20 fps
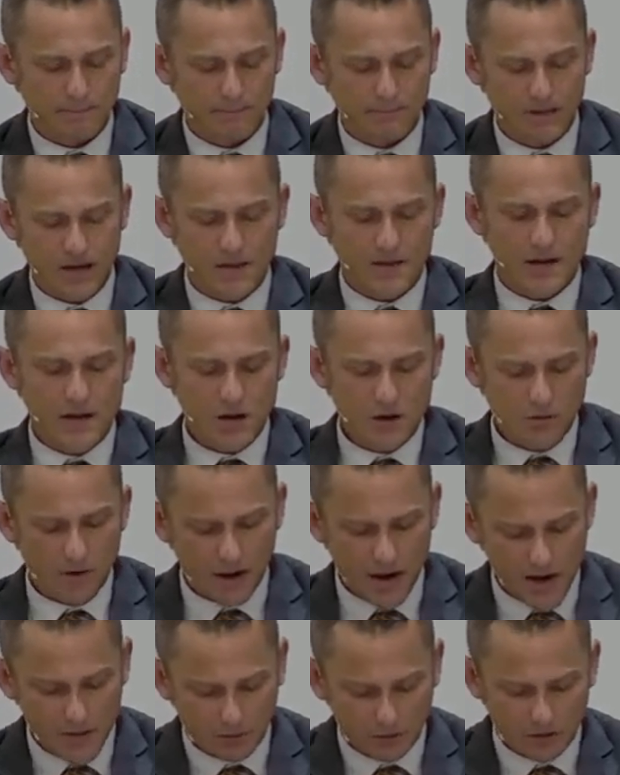And then you are
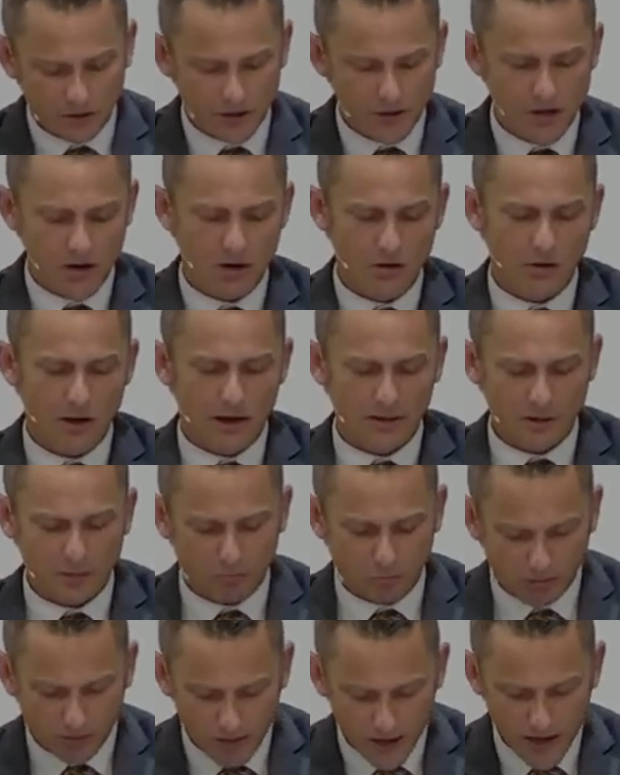able to know how to
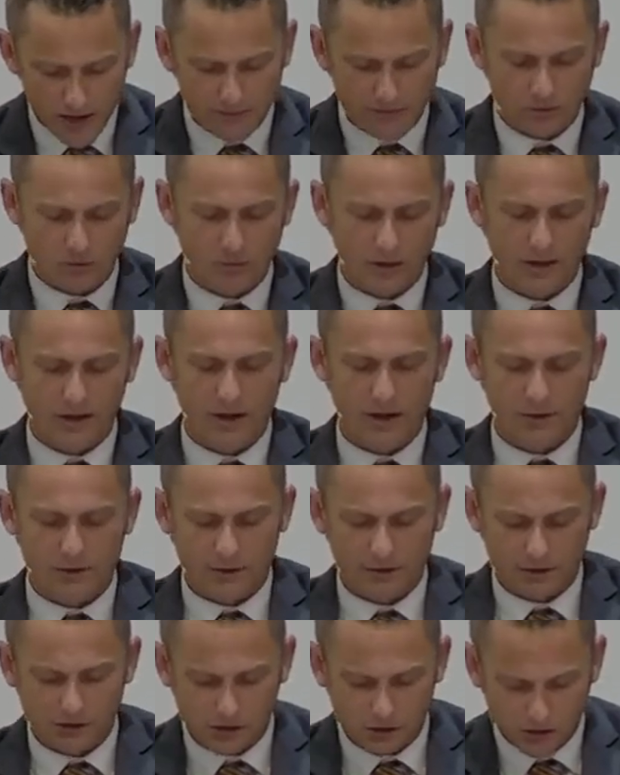pray for one another
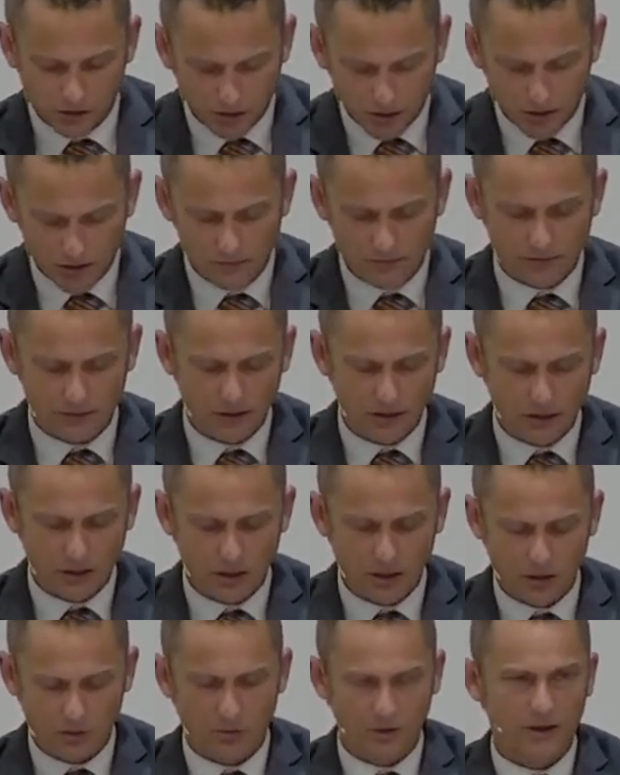and serve
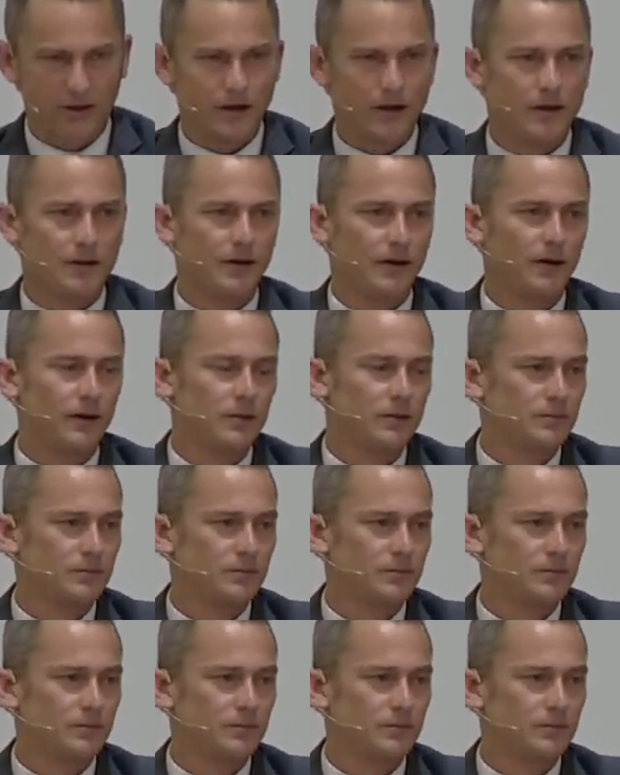one another.